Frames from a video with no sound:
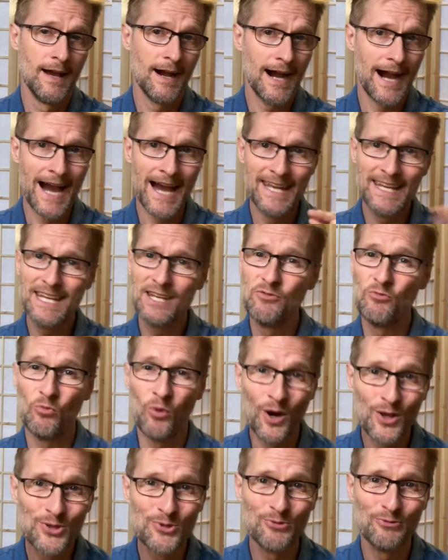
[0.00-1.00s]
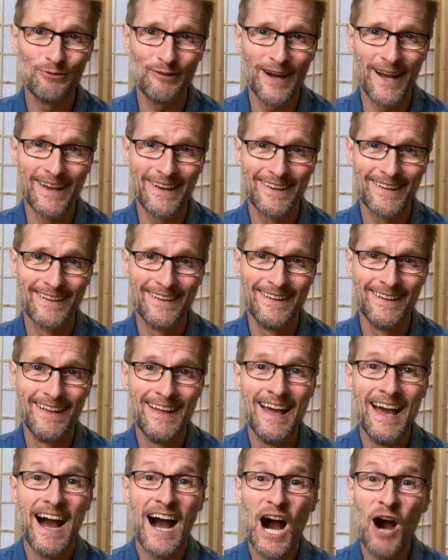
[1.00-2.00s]
I didn't want to fight.
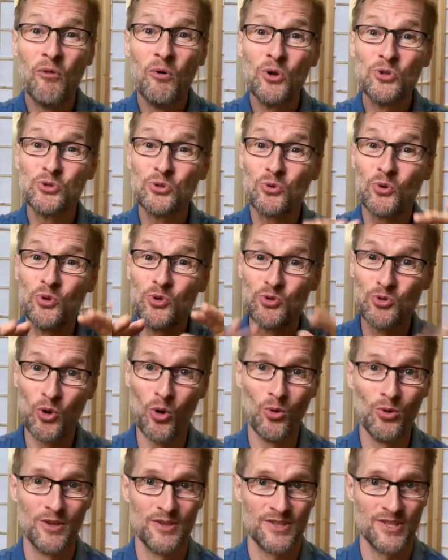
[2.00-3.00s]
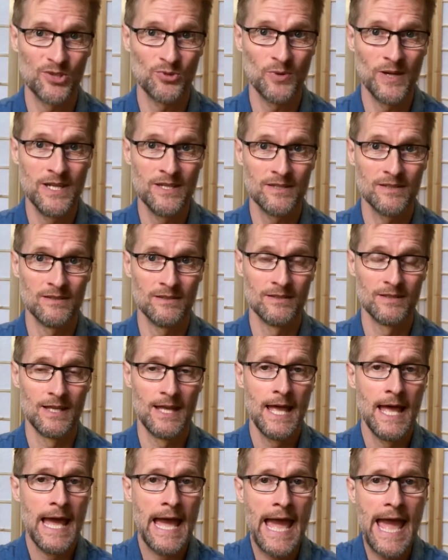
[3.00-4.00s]
I want to control the situation.
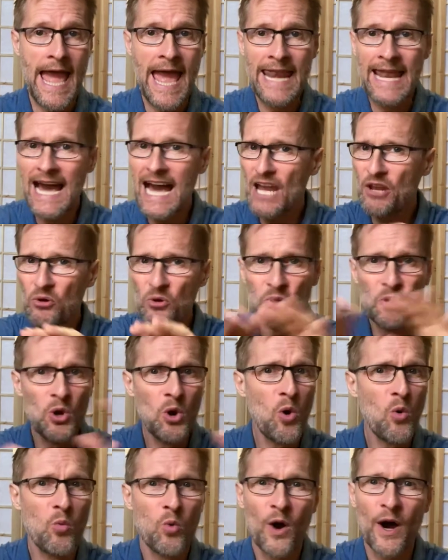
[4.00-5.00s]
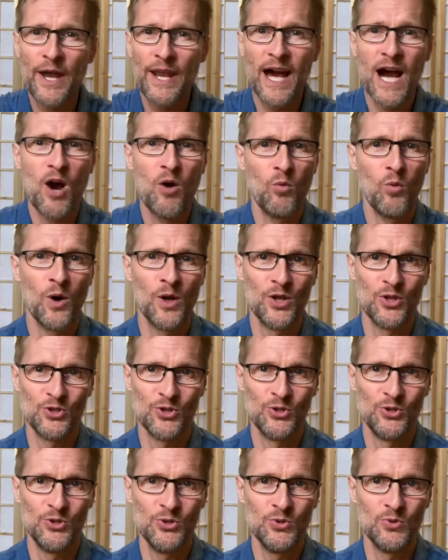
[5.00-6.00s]
And I don't know what I wanted to
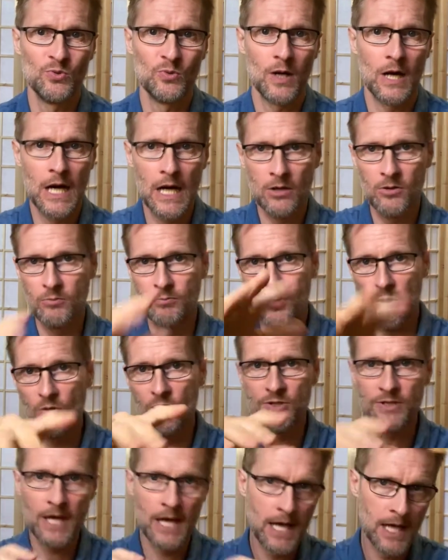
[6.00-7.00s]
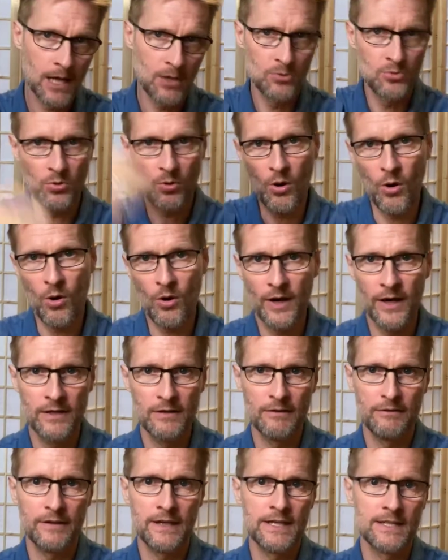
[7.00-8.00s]
do. I could poke his eye, I could do all kinds
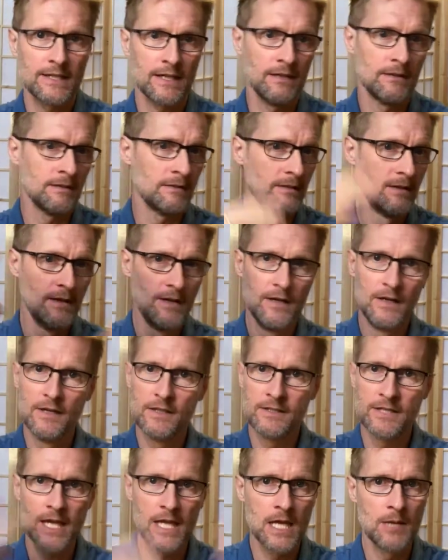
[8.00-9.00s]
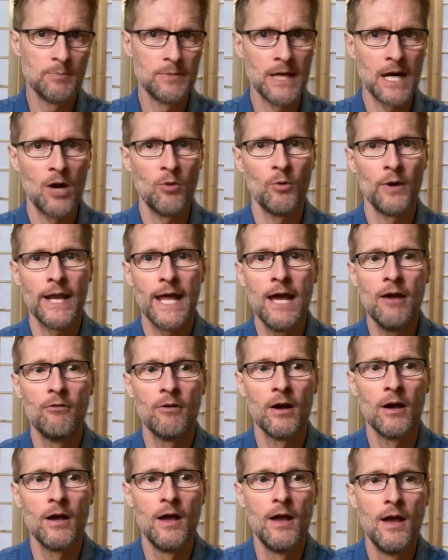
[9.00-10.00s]
of things, take him down,
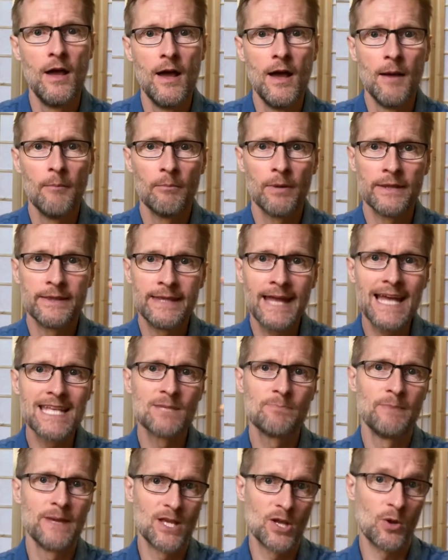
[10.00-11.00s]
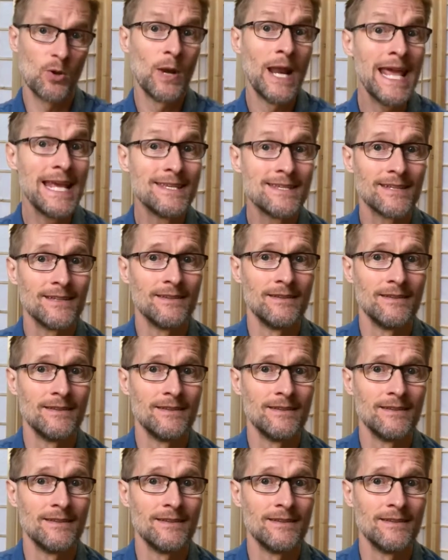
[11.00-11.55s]
whatever. But that's speculation.